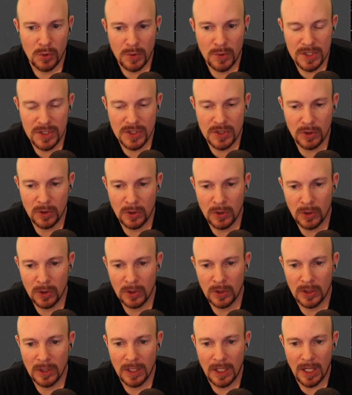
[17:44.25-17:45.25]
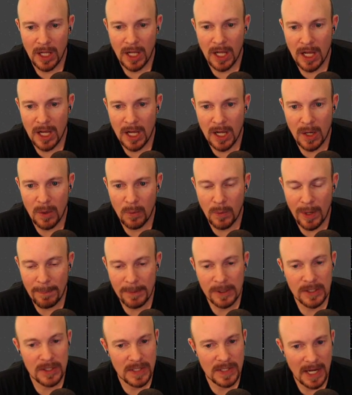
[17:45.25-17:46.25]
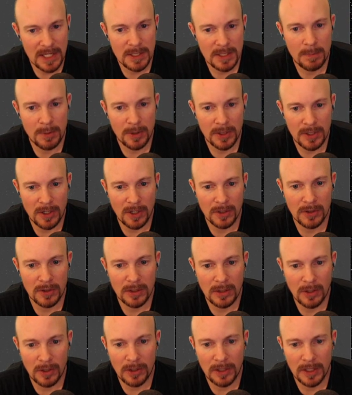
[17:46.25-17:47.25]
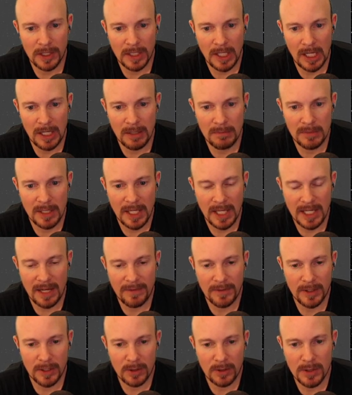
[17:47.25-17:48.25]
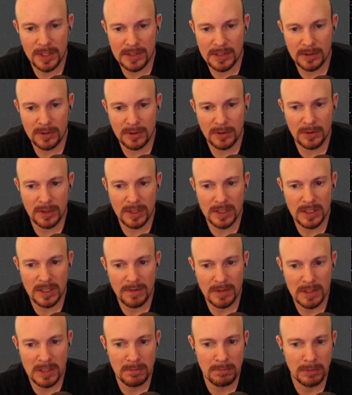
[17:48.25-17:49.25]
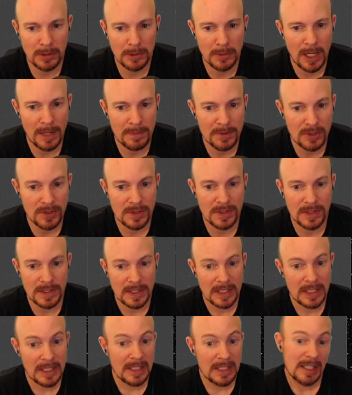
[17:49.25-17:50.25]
crystal uh, weapon is actually pretty darn good early game, and having a crystal crew can give you some blue options.